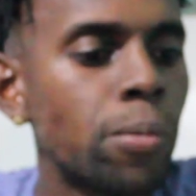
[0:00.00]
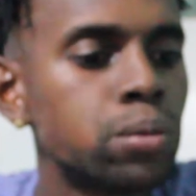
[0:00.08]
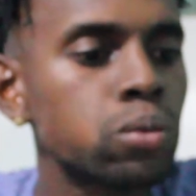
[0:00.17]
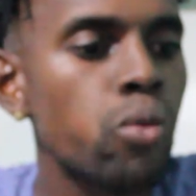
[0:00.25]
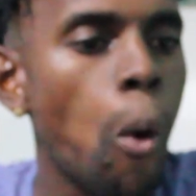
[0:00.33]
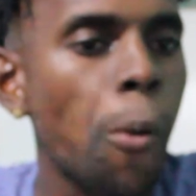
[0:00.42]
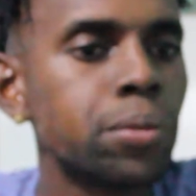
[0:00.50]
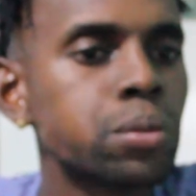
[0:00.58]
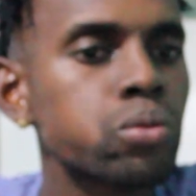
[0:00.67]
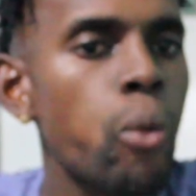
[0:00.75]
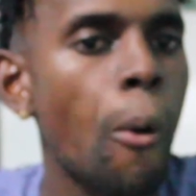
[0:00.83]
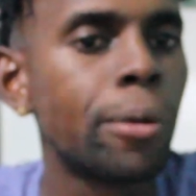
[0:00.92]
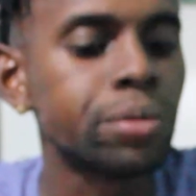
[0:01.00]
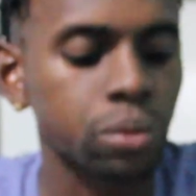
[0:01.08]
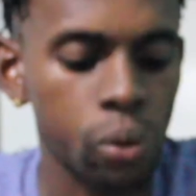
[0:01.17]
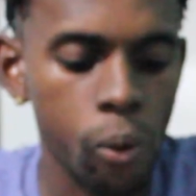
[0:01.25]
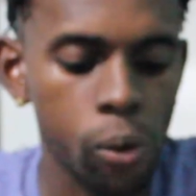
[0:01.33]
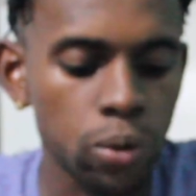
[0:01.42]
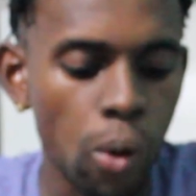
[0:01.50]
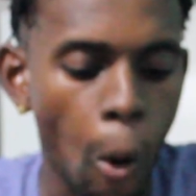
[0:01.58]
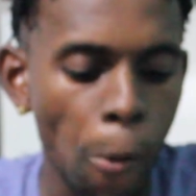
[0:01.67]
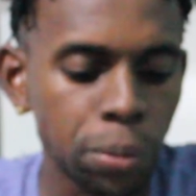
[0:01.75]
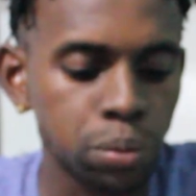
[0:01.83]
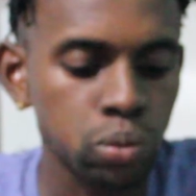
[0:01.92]
So we tell us we now want to
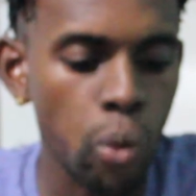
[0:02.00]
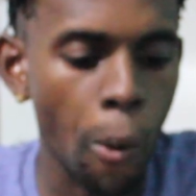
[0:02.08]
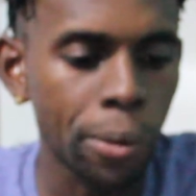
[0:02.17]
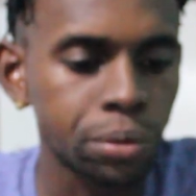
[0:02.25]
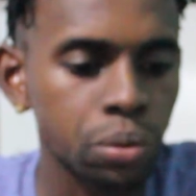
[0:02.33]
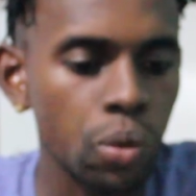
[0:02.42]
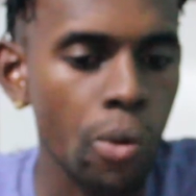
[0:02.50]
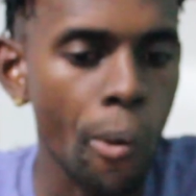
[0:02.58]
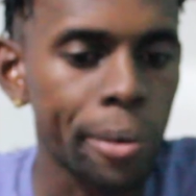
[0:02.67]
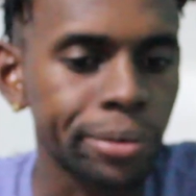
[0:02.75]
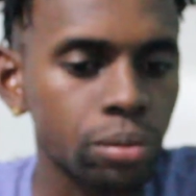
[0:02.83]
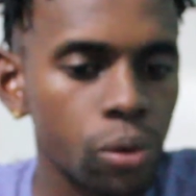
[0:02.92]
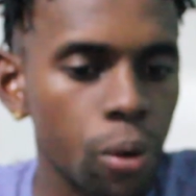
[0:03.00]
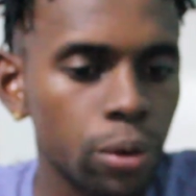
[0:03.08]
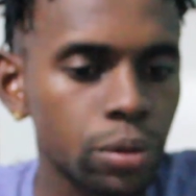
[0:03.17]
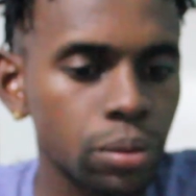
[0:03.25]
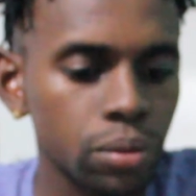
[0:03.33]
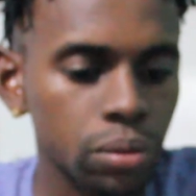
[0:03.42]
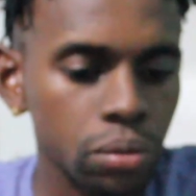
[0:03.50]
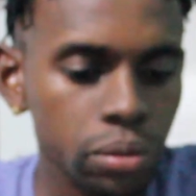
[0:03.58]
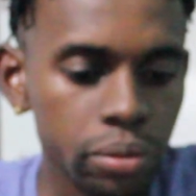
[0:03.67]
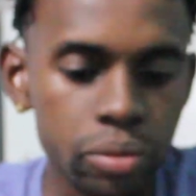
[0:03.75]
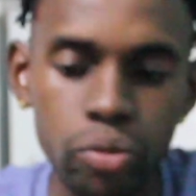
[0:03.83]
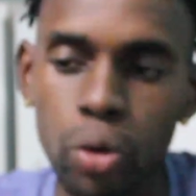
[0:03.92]
buy this money and don't treat that young money.